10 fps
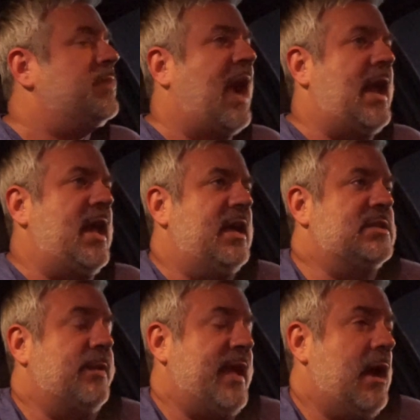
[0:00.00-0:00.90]
Kind of
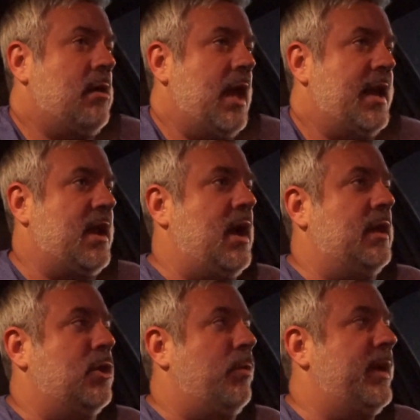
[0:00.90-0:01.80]
ends with Caroline and I
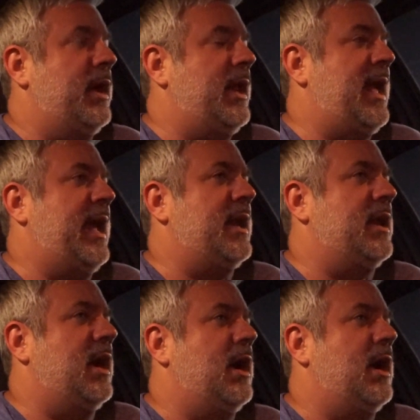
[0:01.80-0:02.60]
a little bit. And,